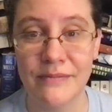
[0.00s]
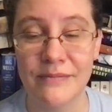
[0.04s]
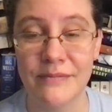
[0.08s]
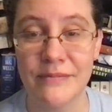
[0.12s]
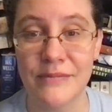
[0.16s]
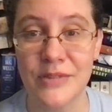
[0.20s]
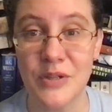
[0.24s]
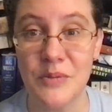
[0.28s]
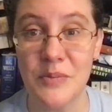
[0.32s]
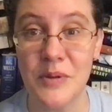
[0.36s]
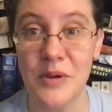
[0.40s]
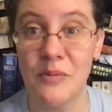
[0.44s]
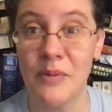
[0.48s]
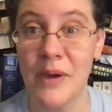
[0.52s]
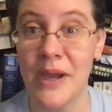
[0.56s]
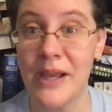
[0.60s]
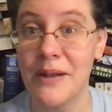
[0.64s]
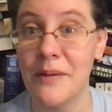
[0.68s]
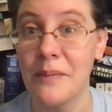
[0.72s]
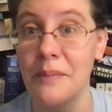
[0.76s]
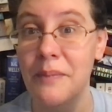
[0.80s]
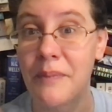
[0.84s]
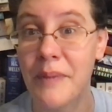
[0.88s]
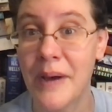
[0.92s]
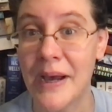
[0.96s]
to be
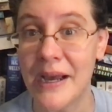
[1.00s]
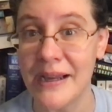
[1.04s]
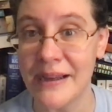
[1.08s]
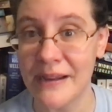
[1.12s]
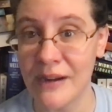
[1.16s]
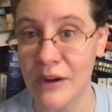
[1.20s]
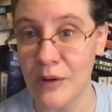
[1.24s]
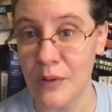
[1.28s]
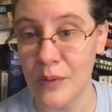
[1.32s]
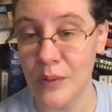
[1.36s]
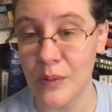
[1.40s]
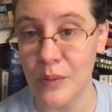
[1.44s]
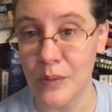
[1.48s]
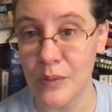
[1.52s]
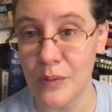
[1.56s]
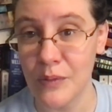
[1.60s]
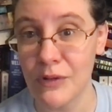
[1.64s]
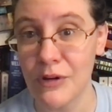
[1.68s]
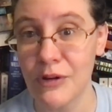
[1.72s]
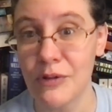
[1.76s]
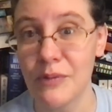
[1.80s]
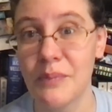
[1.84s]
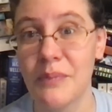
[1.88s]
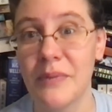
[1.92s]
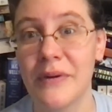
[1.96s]
read by our whole
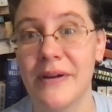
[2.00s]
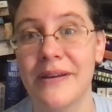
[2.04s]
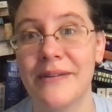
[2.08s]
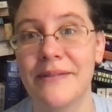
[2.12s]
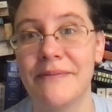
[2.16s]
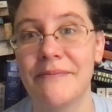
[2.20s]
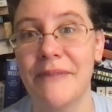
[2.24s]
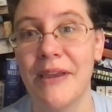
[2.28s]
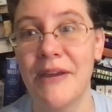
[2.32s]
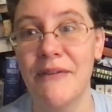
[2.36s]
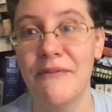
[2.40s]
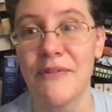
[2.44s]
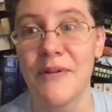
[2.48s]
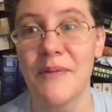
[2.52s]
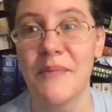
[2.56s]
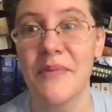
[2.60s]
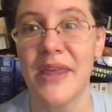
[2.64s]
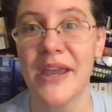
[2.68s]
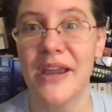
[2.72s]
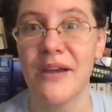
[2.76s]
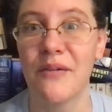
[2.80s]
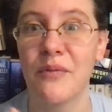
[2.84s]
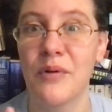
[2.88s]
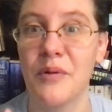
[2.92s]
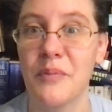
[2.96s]
group, and from
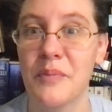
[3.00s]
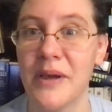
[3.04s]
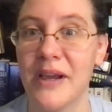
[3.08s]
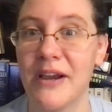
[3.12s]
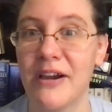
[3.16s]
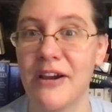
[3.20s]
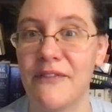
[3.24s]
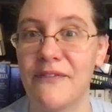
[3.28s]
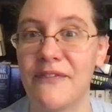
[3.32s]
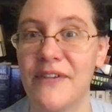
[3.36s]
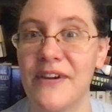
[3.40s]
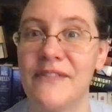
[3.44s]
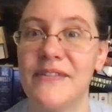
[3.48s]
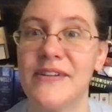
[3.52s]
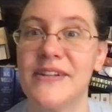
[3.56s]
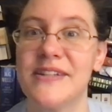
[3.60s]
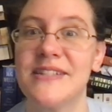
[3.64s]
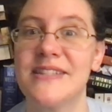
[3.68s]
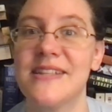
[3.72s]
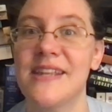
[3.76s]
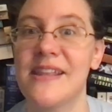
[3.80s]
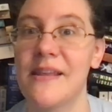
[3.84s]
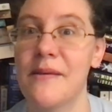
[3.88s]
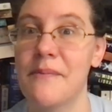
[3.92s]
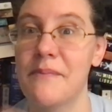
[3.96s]
there we'll pick our favorites
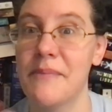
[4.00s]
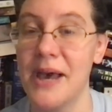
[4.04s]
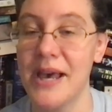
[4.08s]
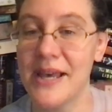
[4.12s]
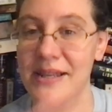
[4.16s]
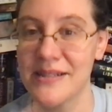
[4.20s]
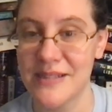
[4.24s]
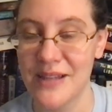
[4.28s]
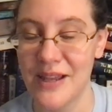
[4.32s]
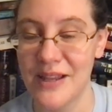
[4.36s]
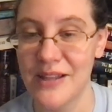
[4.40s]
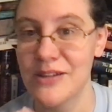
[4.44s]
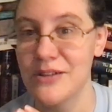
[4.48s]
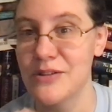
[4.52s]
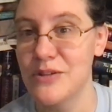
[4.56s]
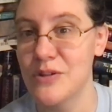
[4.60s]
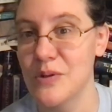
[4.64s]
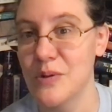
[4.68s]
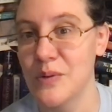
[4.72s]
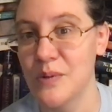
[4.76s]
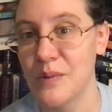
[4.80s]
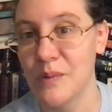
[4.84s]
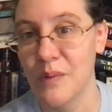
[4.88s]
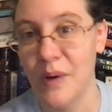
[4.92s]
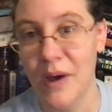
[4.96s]
to then pass on
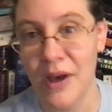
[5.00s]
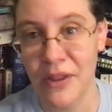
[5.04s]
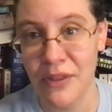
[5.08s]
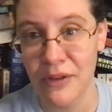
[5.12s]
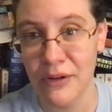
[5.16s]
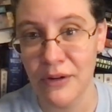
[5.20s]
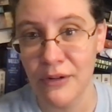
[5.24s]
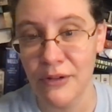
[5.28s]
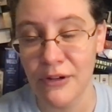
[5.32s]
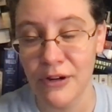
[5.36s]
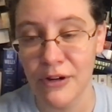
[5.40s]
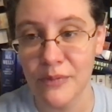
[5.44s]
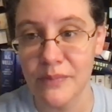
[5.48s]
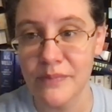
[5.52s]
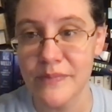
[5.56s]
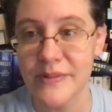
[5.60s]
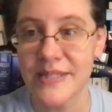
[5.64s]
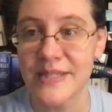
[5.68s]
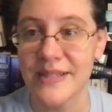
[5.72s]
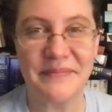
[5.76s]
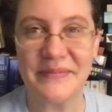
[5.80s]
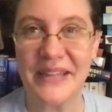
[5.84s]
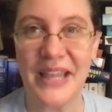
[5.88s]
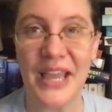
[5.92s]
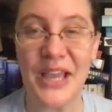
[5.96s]
to other
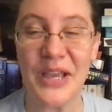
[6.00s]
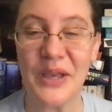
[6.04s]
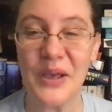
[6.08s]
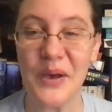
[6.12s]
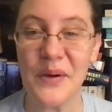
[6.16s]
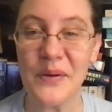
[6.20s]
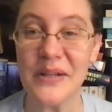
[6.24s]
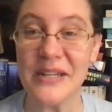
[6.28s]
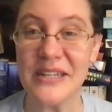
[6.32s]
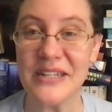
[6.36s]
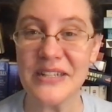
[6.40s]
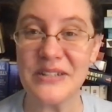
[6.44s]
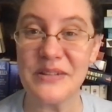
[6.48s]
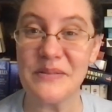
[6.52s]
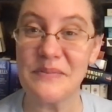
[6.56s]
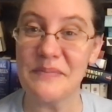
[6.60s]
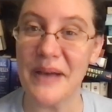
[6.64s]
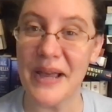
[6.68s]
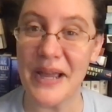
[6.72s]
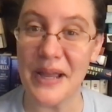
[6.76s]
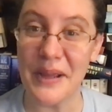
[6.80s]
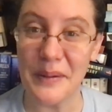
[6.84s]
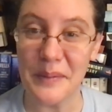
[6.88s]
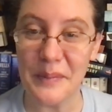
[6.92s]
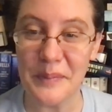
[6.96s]
groups. Going into
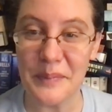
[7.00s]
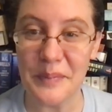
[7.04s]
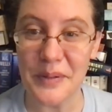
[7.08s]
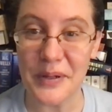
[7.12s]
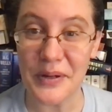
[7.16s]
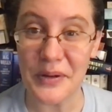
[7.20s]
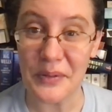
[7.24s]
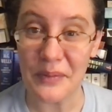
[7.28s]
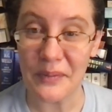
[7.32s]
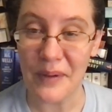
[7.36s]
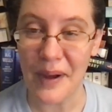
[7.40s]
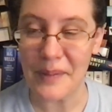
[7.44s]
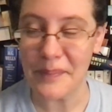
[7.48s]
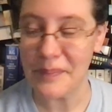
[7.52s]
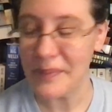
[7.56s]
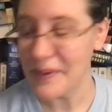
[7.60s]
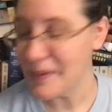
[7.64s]
my book wrap